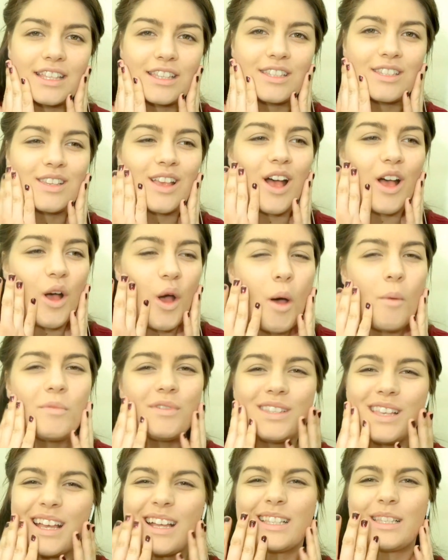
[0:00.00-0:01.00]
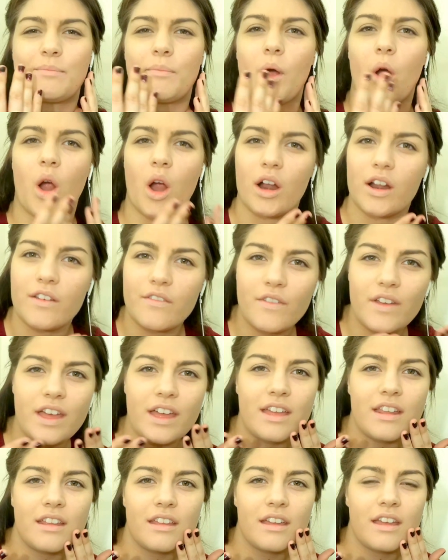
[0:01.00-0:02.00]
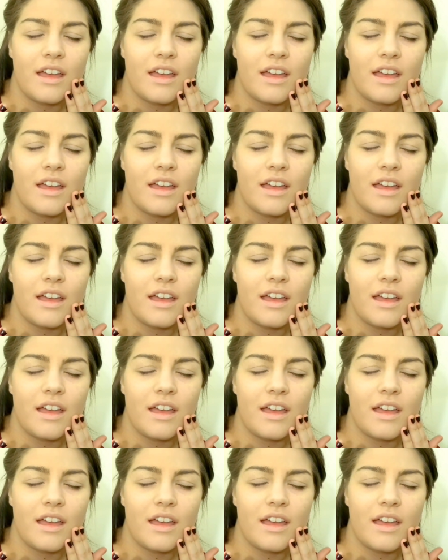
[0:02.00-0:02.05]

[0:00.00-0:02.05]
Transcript: It's almost like it's a part of it.